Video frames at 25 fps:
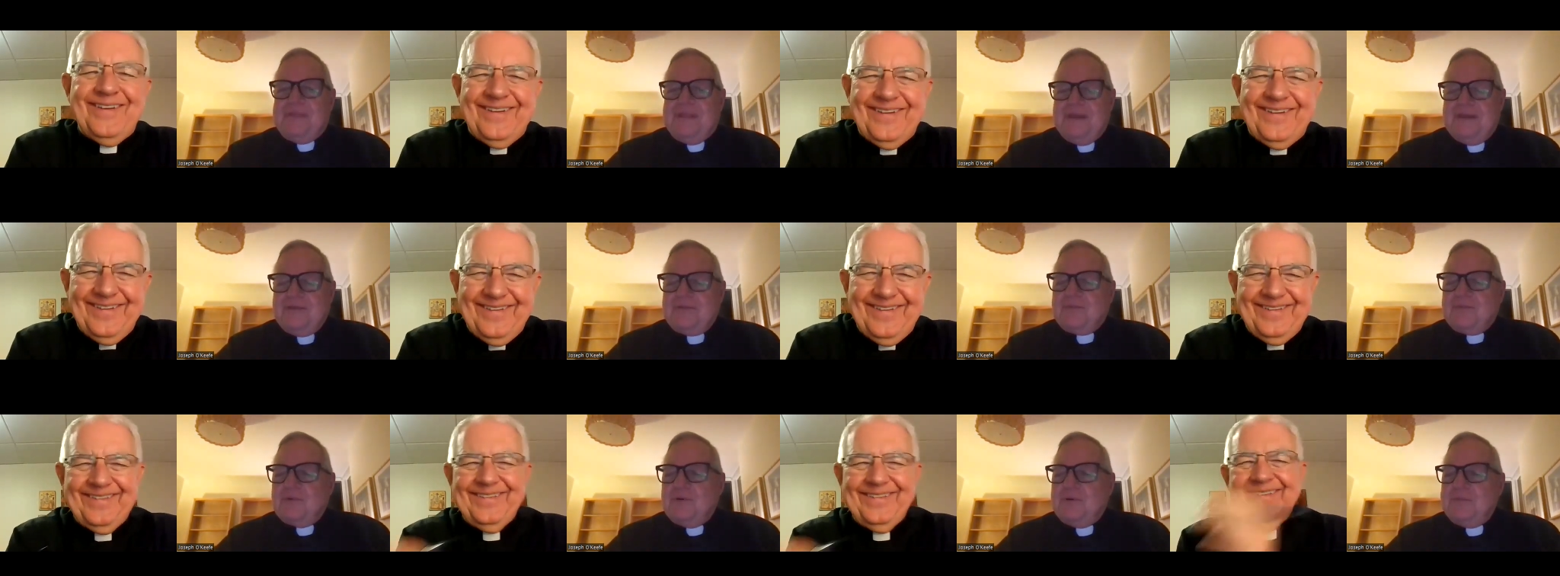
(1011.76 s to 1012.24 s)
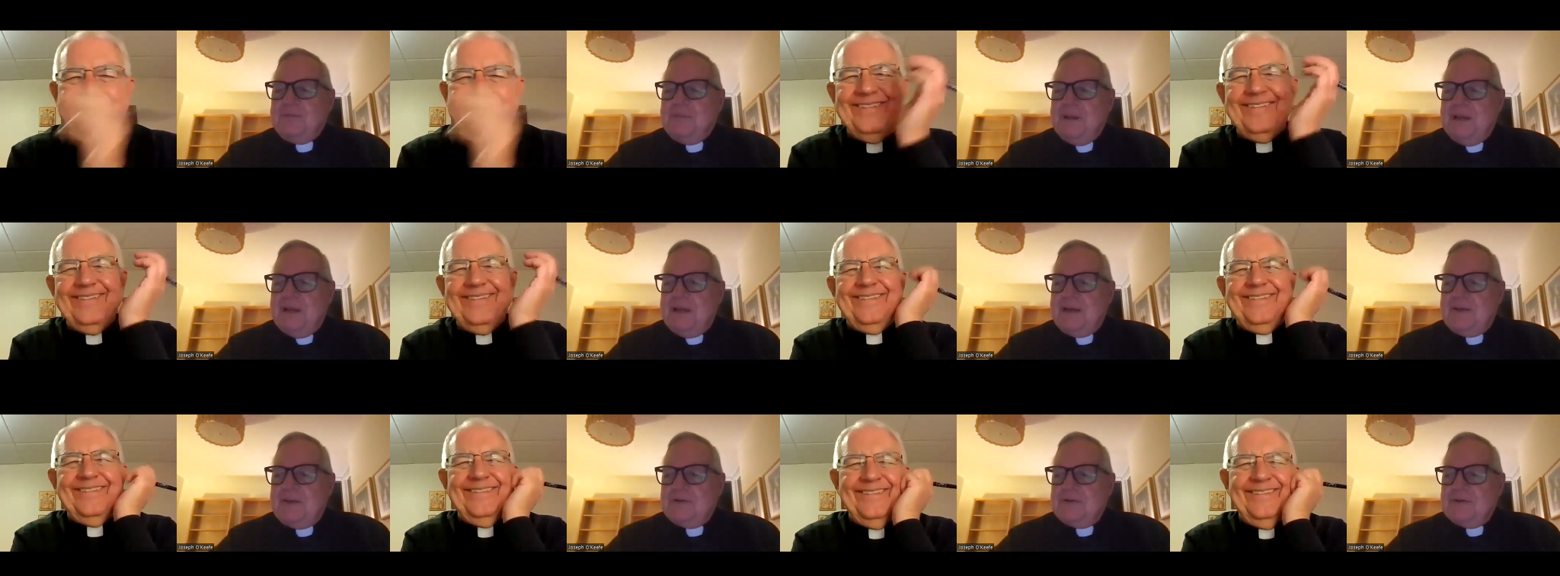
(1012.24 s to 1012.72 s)
Speaker 1: these were
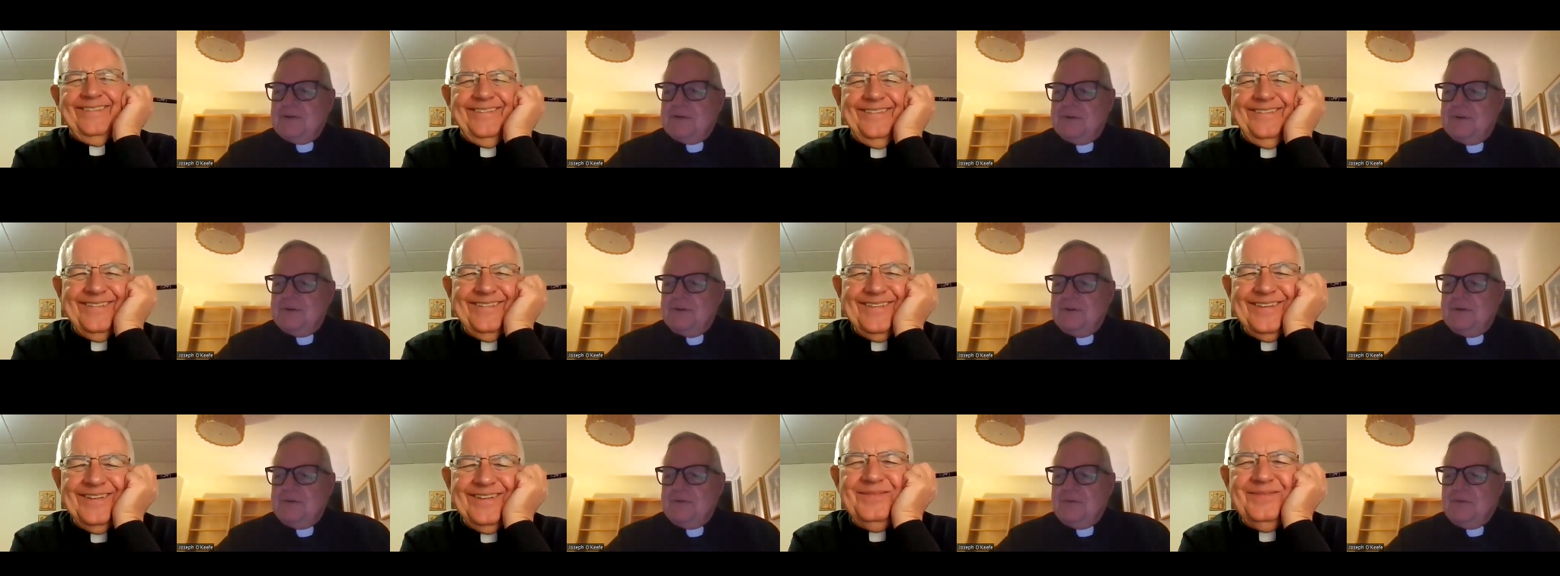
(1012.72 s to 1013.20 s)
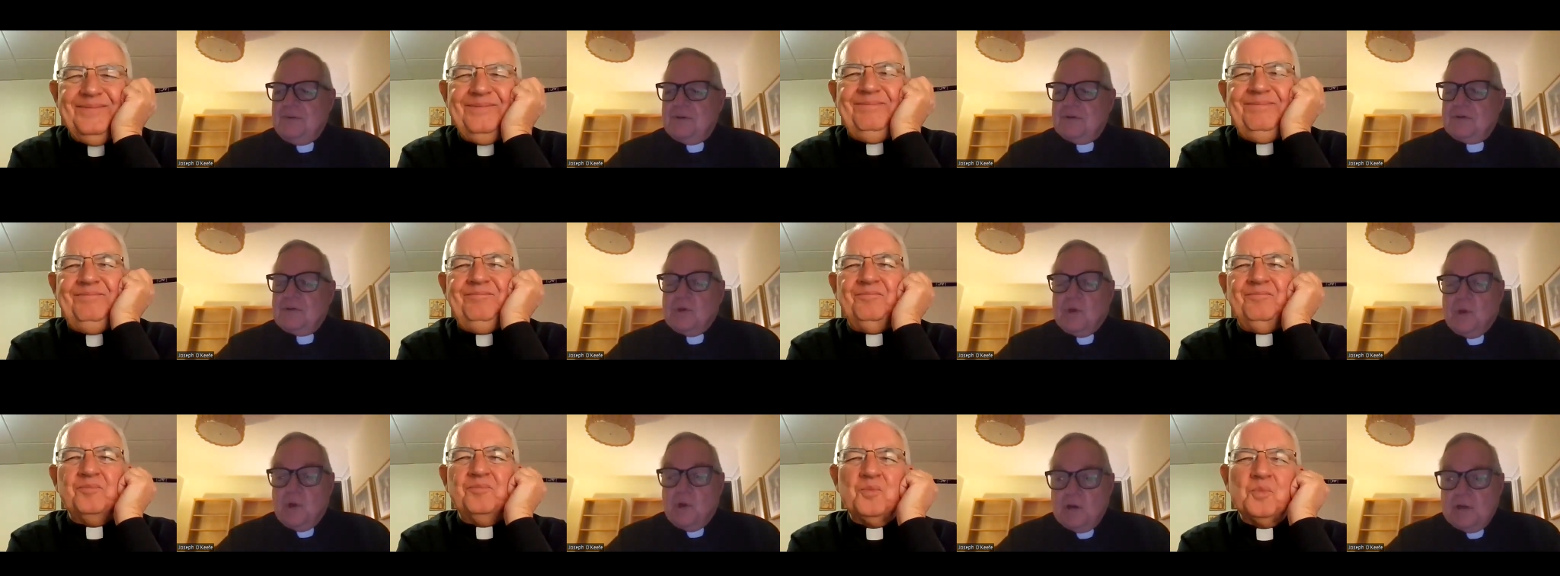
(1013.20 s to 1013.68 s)
men who were
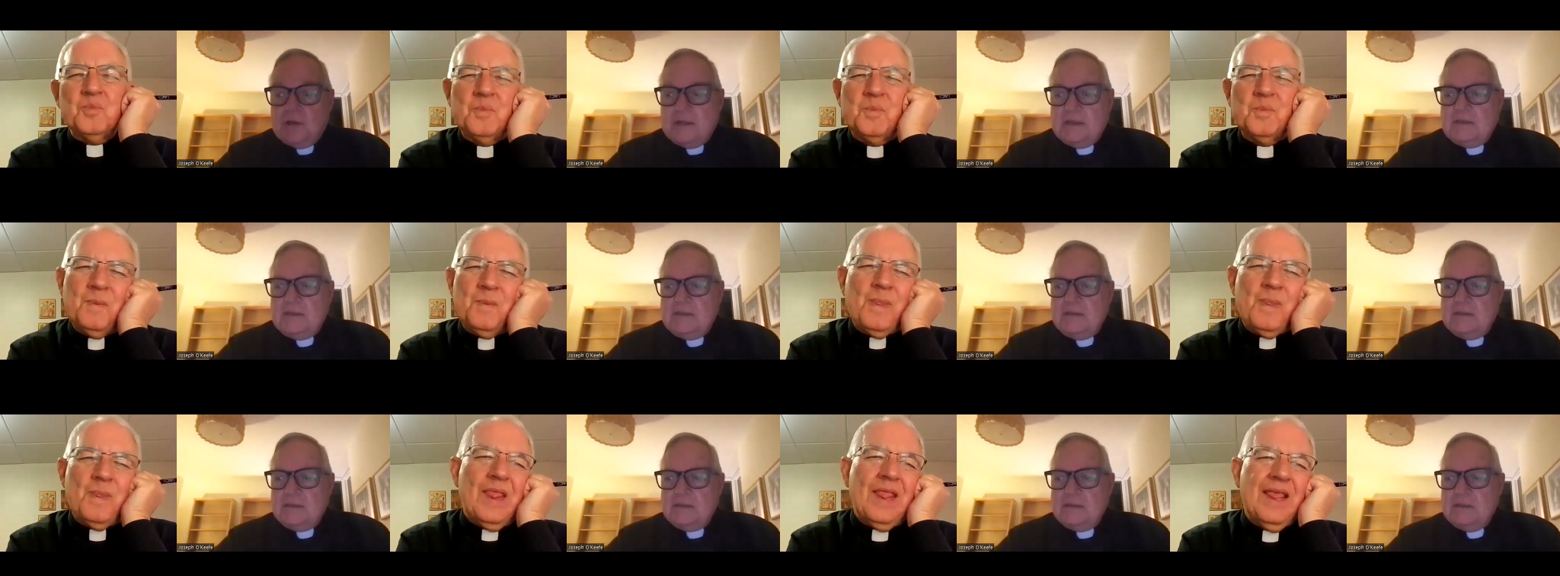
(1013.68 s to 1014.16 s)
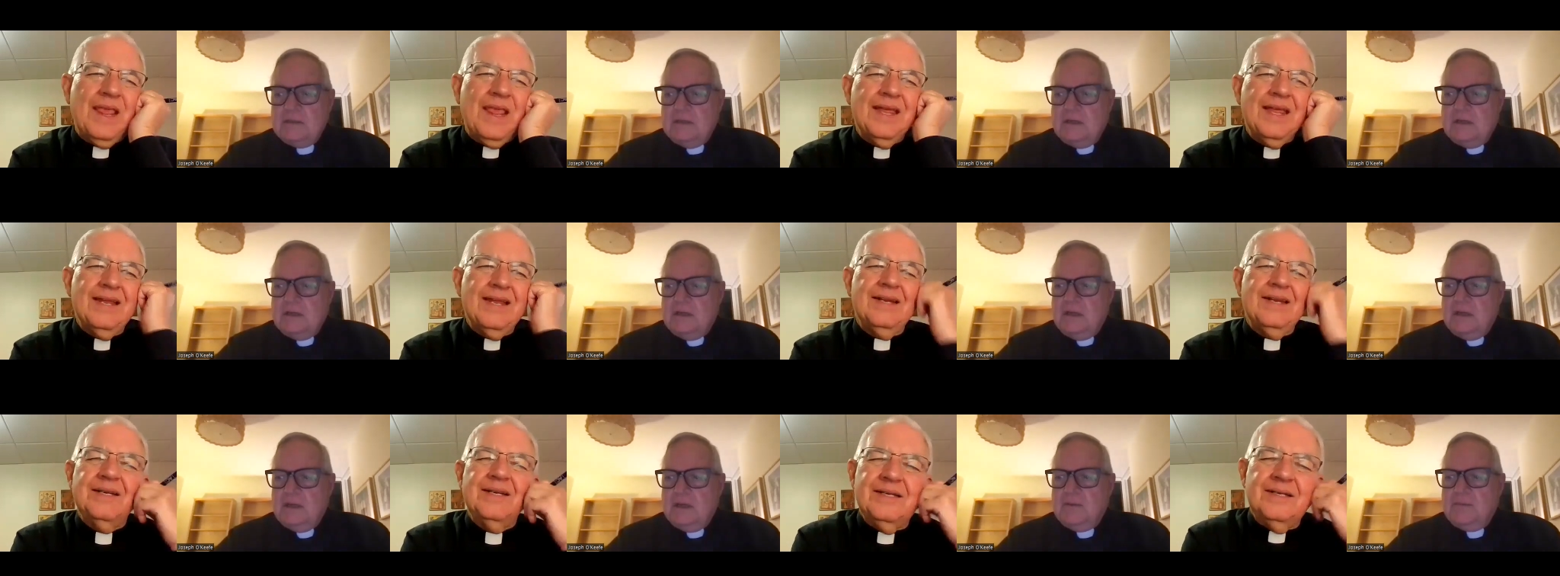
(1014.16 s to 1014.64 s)
learned,
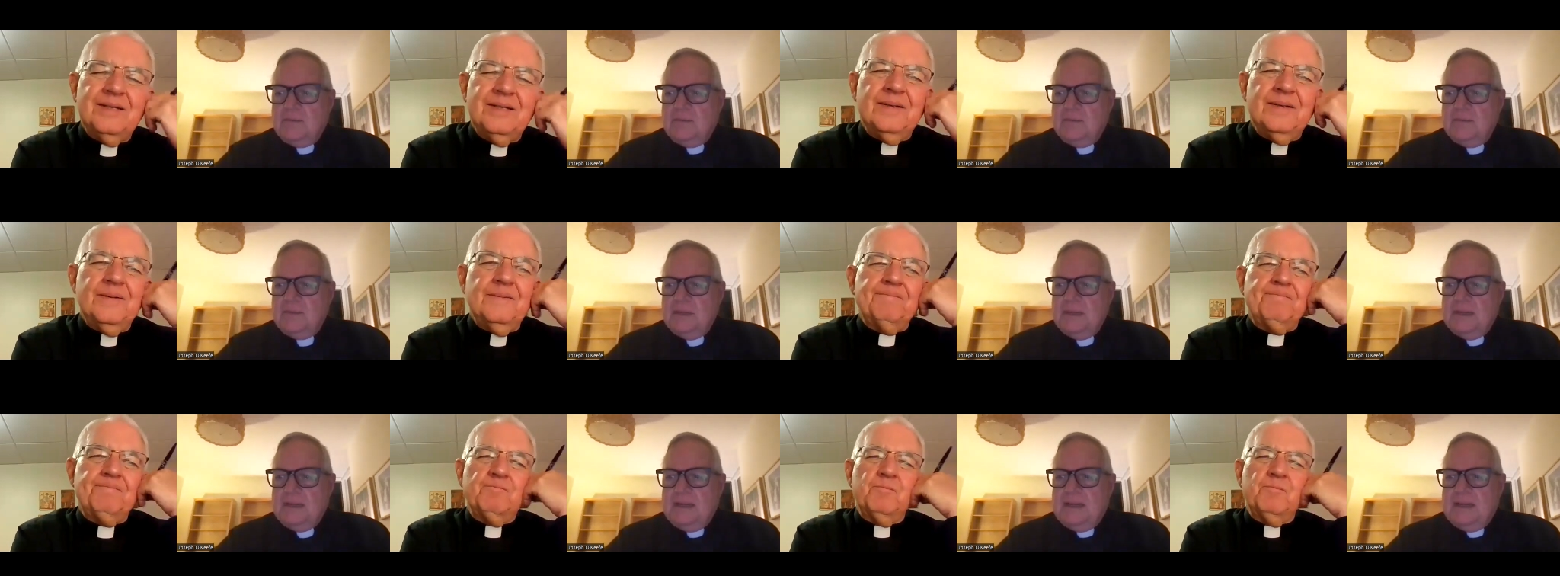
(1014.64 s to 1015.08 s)
um,